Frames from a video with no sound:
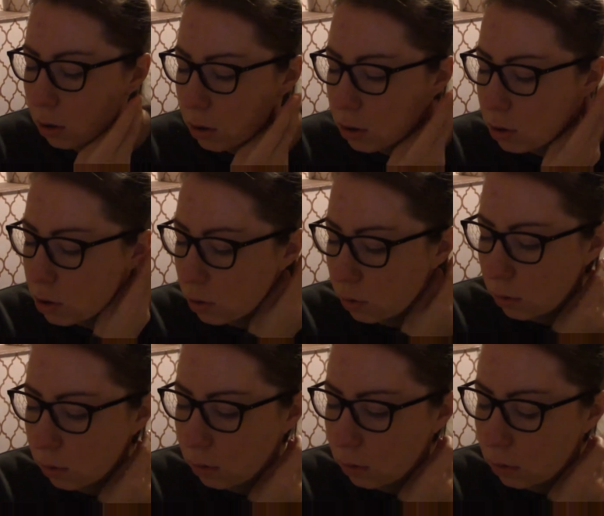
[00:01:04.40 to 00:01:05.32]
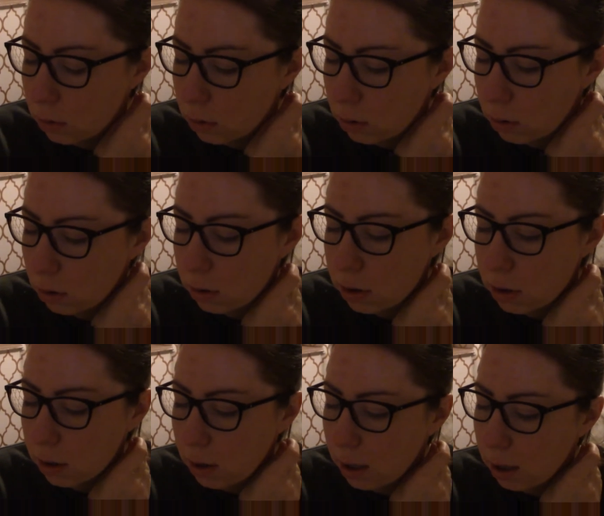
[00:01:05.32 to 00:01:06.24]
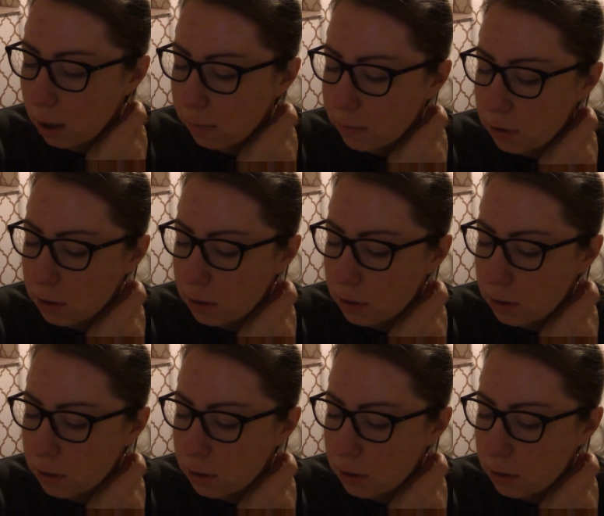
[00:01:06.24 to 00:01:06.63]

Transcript: So to then have to